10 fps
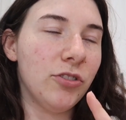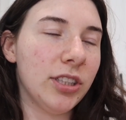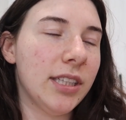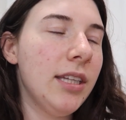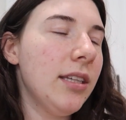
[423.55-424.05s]

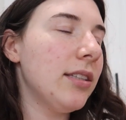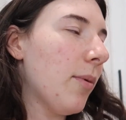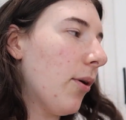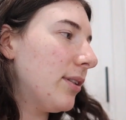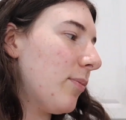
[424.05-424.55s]
just in the
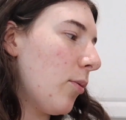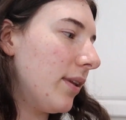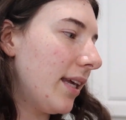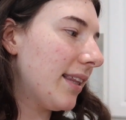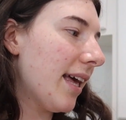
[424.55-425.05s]
smallest
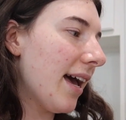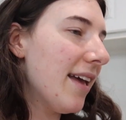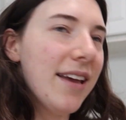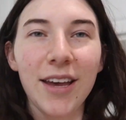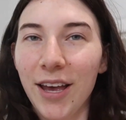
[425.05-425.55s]
moment like
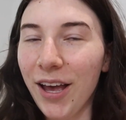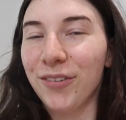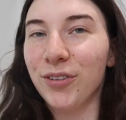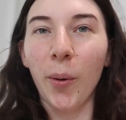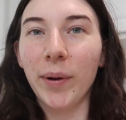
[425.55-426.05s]
that
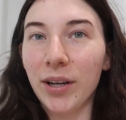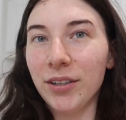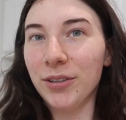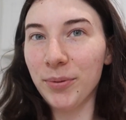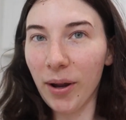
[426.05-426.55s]
of going
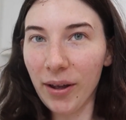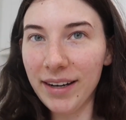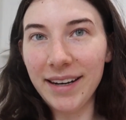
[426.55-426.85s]
on a run.